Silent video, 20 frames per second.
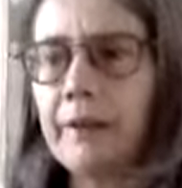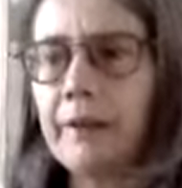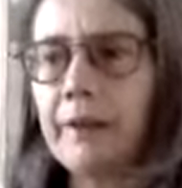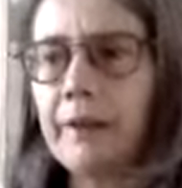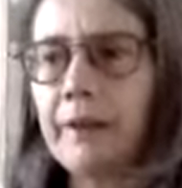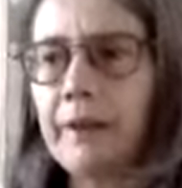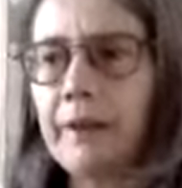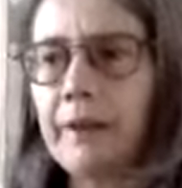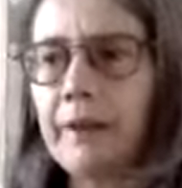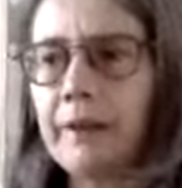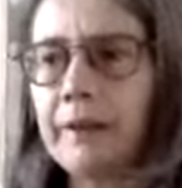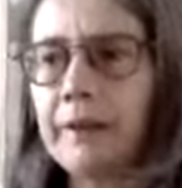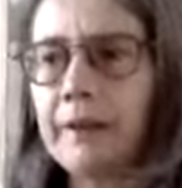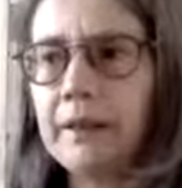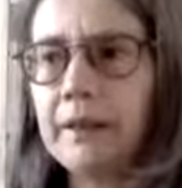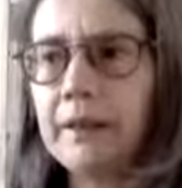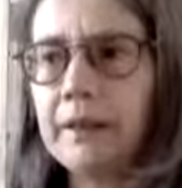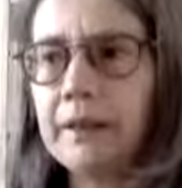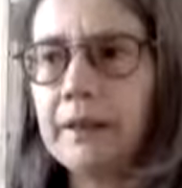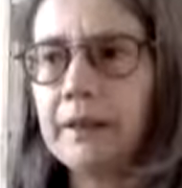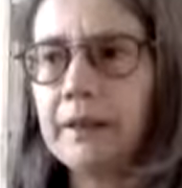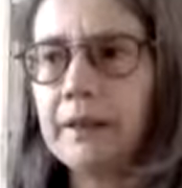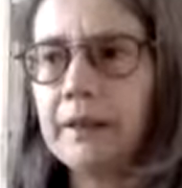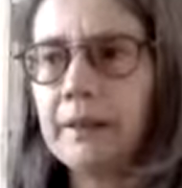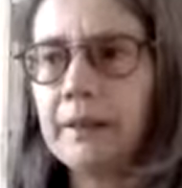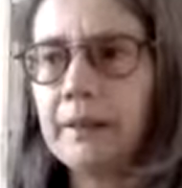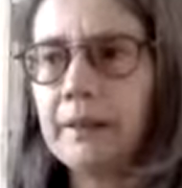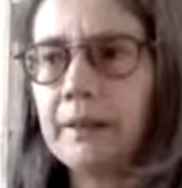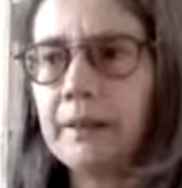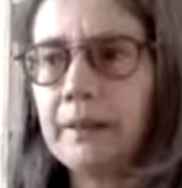that
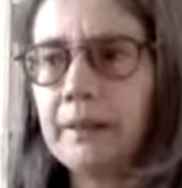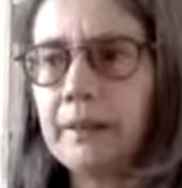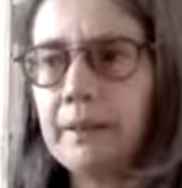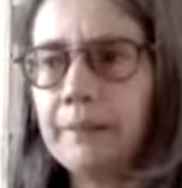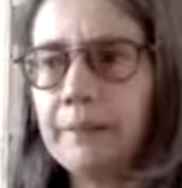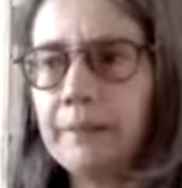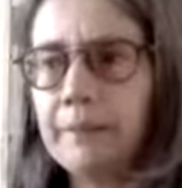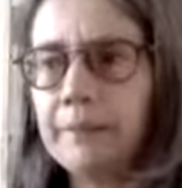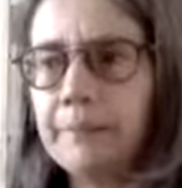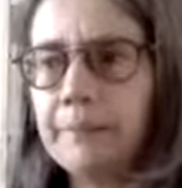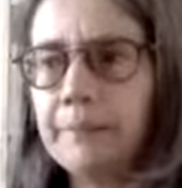is that